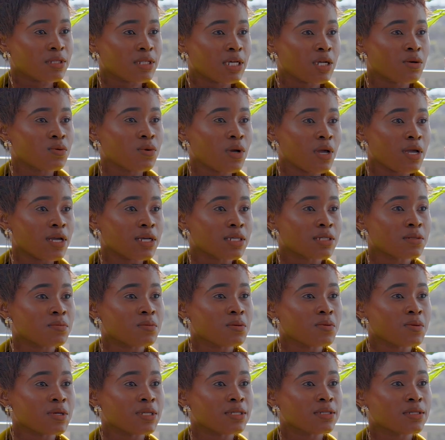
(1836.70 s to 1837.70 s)
that we are
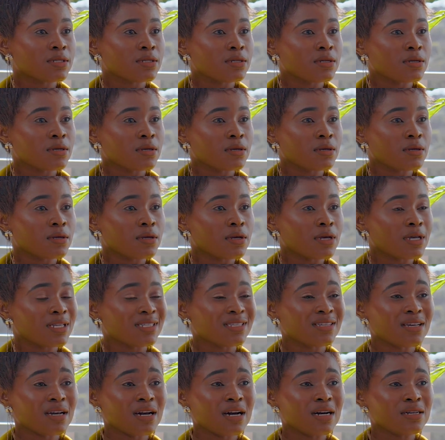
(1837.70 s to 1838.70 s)
experiencing
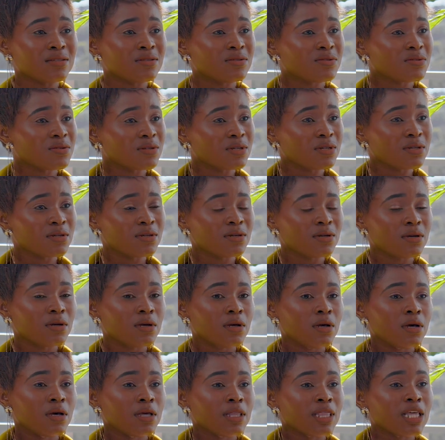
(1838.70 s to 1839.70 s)
as a country. Yeah.
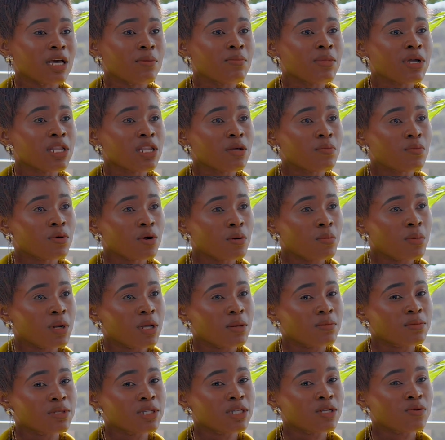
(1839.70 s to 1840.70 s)
There are many
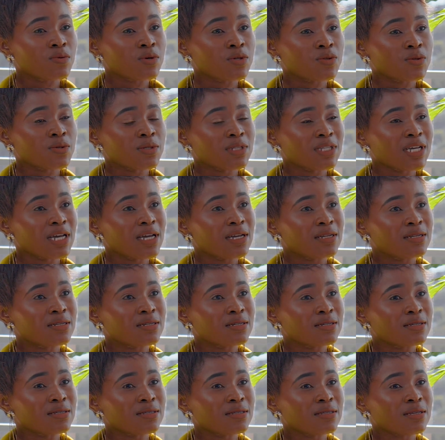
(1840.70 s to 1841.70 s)
problems in our
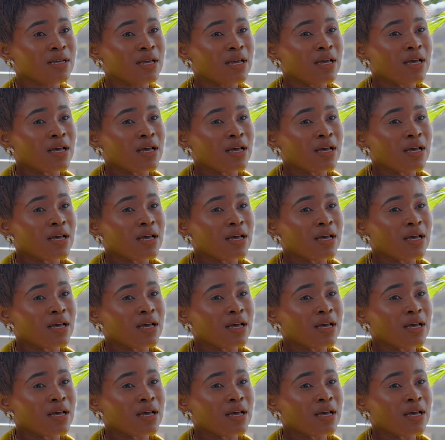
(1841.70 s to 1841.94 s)
societies.